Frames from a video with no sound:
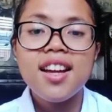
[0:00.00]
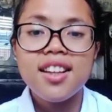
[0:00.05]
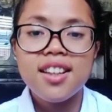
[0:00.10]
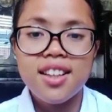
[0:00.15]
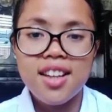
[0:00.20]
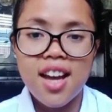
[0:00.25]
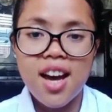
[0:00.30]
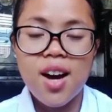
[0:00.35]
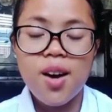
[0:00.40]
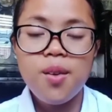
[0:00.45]

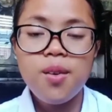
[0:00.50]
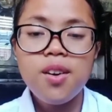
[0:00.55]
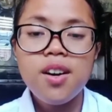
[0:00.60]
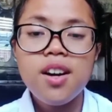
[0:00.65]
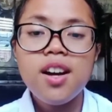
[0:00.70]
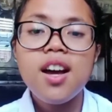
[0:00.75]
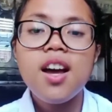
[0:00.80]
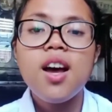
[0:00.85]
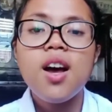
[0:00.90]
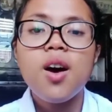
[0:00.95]
Now,
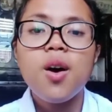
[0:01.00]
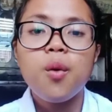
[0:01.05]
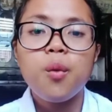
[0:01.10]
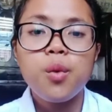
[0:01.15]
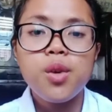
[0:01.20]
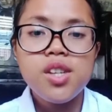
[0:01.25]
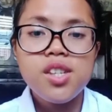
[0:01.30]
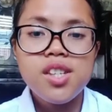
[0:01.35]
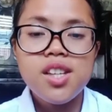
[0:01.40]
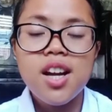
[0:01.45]

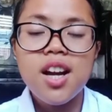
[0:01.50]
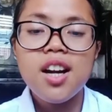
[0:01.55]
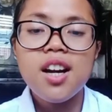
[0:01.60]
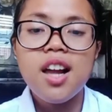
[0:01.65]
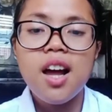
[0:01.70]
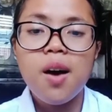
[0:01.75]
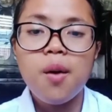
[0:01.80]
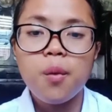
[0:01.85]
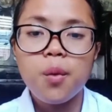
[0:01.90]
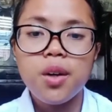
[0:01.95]
we
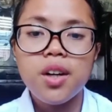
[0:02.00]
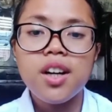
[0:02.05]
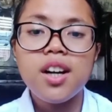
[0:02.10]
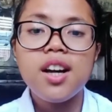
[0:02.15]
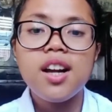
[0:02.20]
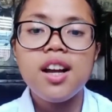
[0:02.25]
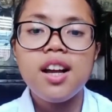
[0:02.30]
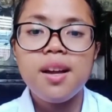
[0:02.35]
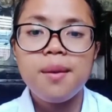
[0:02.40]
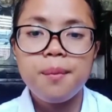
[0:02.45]
start our
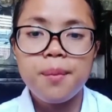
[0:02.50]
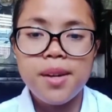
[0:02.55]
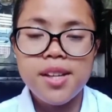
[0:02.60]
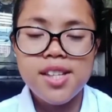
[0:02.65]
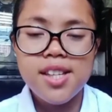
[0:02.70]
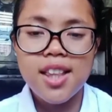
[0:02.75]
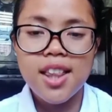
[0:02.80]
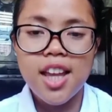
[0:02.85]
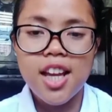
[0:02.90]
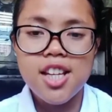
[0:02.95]

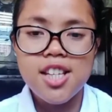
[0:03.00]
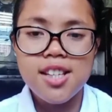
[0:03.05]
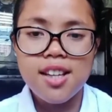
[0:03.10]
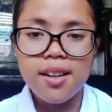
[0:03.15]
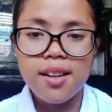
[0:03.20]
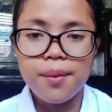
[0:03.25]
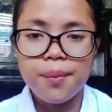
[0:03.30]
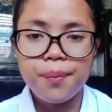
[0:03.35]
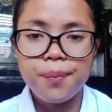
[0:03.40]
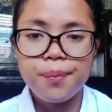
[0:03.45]

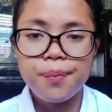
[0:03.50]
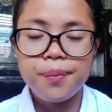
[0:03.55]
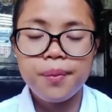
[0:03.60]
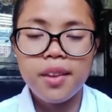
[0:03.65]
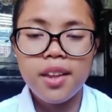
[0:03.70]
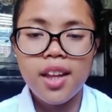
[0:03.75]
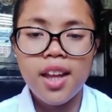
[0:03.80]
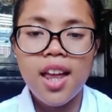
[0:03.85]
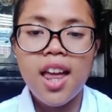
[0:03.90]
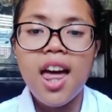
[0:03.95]
presentation.
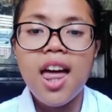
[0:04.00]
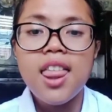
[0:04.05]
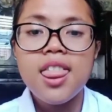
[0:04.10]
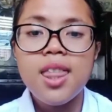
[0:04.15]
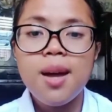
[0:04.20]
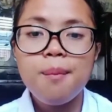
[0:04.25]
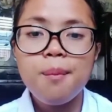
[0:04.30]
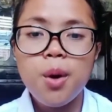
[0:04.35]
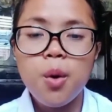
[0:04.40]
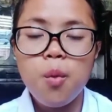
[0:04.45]

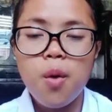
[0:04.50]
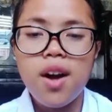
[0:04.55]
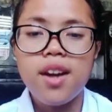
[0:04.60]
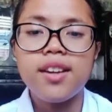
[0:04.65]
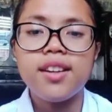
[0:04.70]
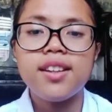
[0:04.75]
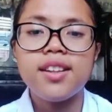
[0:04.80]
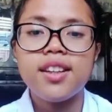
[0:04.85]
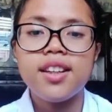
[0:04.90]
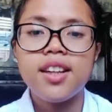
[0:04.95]
Number 1.
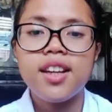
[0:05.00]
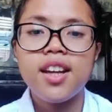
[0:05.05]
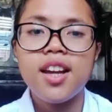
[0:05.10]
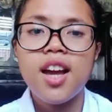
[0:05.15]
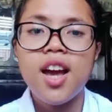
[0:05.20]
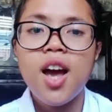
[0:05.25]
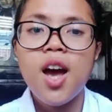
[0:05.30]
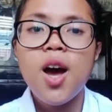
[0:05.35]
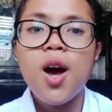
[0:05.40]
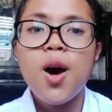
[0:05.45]

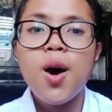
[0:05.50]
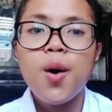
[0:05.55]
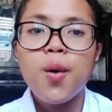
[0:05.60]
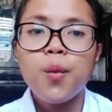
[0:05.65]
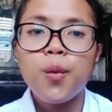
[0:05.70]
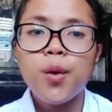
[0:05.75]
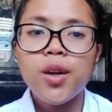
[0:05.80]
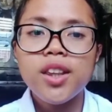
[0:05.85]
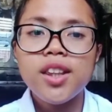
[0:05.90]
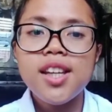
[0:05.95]

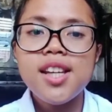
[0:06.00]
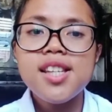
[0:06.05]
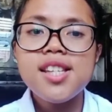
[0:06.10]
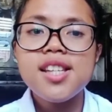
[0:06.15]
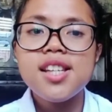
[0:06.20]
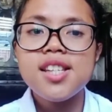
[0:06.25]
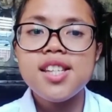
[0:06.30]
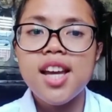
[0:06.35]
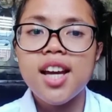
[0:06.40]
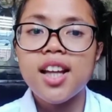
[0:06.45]
What is
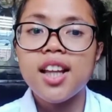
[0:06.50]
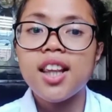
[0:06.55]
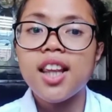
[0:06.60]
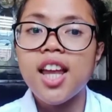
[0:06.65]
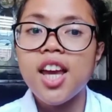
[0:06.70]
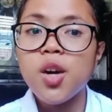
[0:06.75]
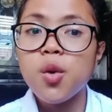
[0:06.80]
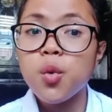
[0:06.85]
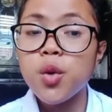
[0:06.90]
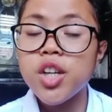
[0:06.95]
second
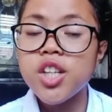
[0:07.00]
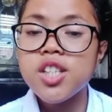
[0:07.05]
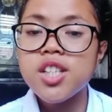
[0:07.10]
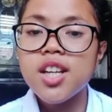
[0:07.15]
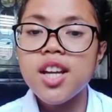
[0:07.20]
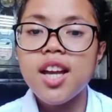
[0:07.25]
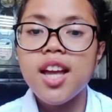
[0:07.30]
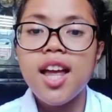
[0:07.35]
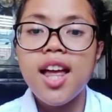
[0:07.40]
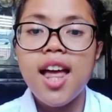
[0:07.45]
language
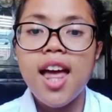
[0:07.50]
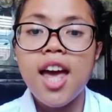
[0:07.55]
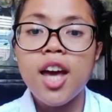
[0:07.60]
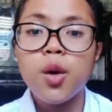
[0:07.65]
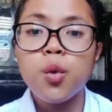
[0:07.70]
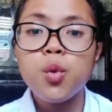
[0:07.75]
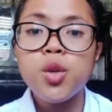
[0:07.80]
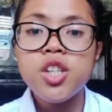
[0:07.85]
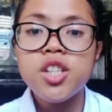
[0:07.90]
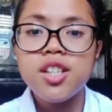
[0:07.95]

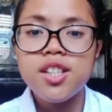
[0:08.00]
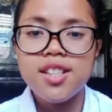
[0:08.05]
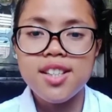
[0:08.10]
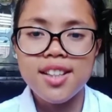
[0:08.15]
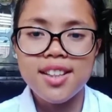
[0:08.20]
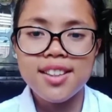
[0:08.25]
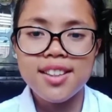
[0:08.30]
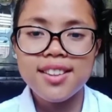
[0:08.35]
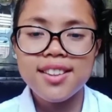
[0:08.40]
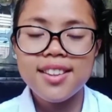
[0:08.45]

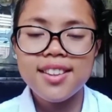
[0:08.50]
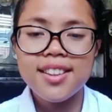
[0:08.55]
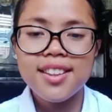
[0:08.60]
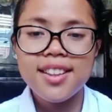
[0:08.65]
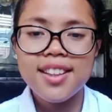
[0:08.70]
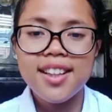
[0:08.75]
acquisition?